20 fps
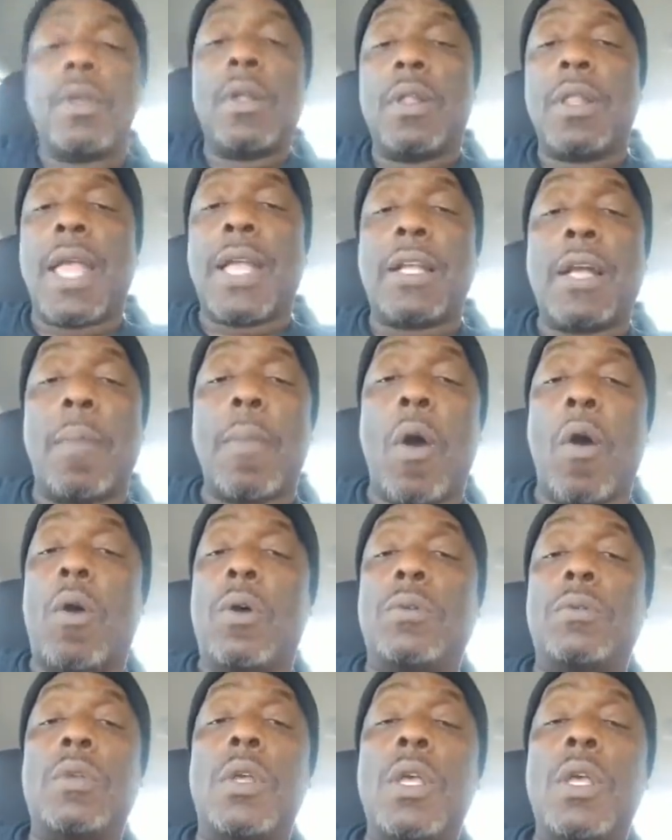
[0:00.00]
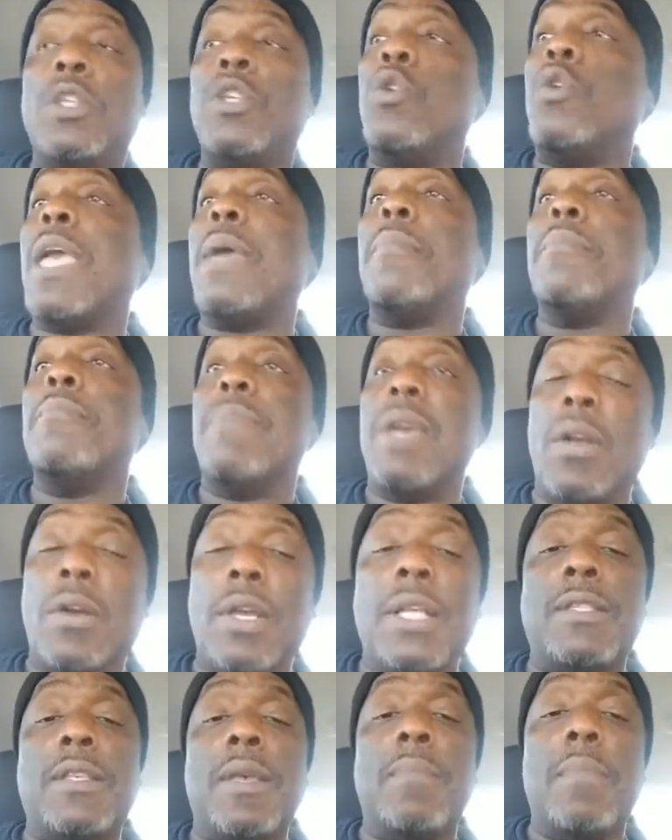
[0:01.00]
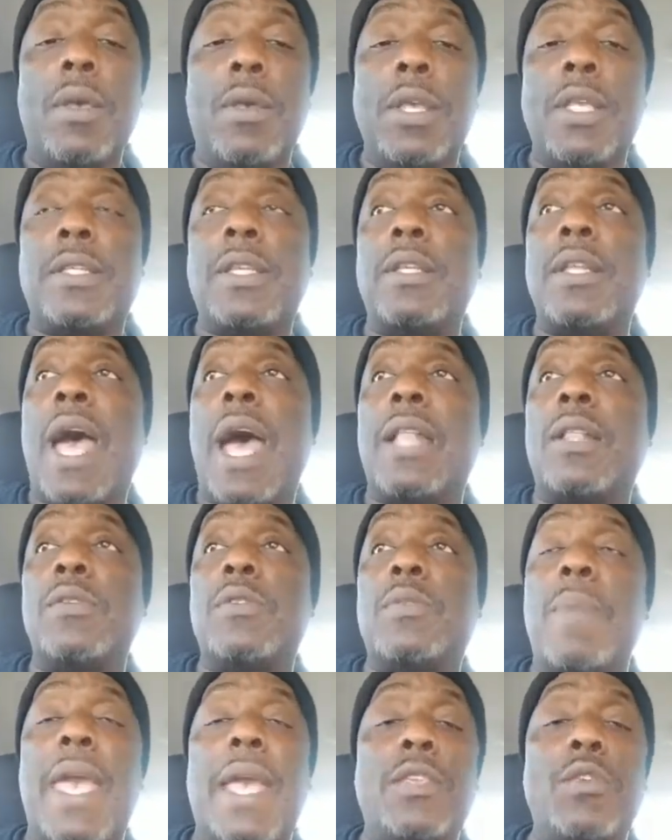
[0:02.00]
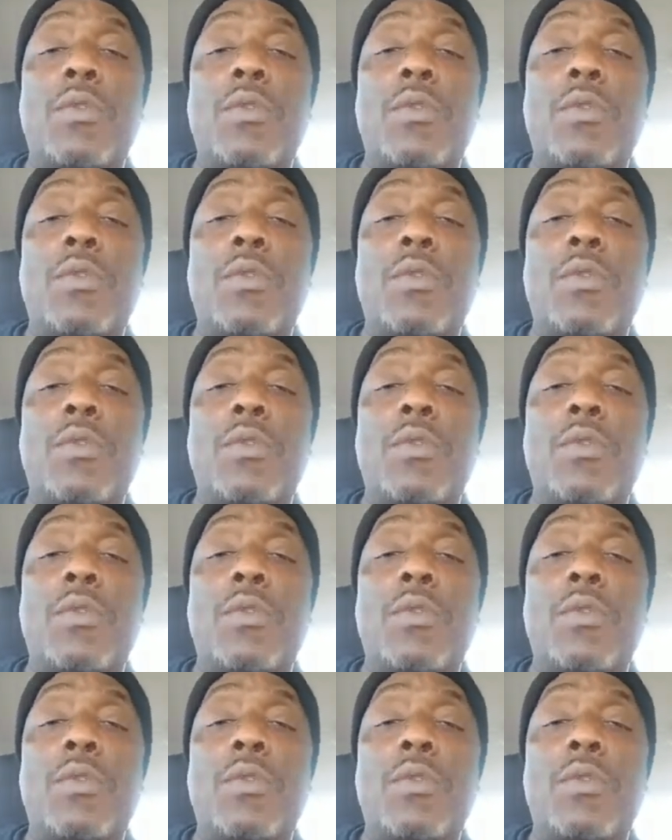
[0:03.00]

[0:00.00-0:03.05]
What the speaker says: Like, come on. You get millions and millions of dollars, man.